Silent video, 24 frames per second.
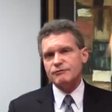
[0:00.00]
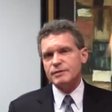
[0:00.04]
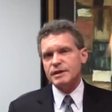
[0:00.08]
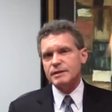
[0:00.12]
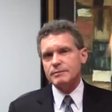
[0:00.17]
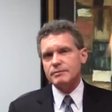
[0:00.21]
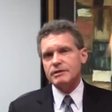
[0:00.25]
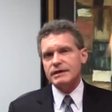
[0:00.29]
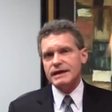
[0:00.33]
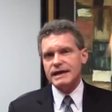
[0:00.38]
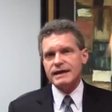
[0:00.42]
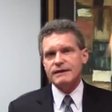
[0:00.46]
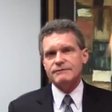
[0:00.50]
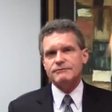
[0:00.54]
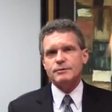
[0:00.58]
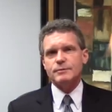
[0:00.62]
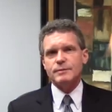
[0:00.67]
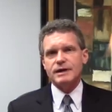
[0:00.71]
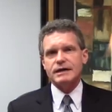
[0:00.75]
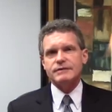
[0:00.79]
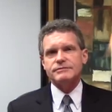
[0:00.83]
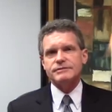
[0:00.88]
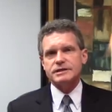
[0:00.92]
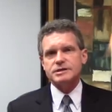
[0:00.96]
people have
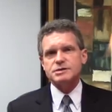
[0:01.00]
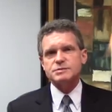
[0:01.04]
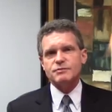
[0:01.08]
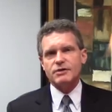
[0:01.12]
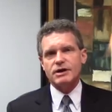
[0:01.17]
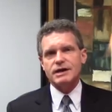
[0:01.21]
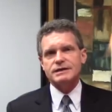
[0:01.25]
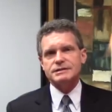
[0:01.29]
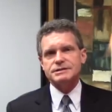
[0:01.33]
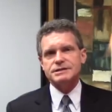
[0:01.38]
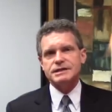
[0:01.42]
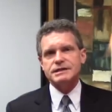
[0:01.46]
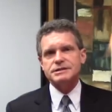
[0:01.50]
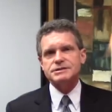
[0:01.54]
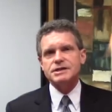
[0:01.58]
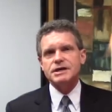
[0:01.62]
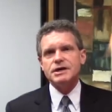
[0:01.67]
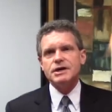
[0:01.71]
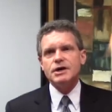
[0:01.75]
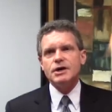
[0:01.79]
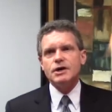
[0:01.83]
about this process,